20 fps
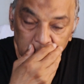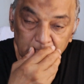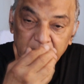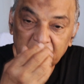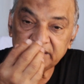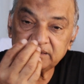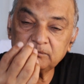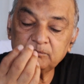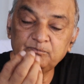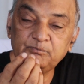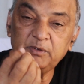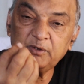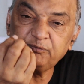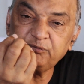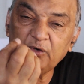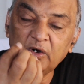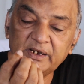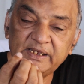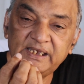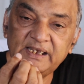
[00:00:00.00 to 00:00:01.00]
but
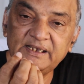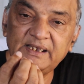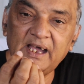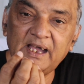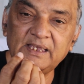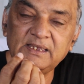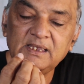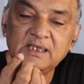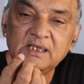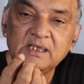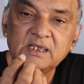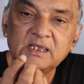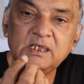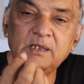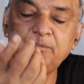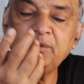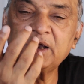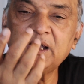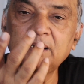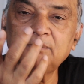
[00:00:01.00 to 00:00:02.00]
before he died,
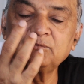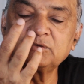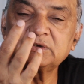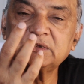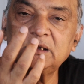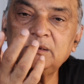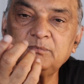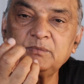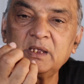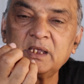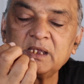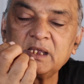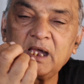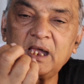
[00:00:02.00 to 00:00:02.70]
he become Muslim,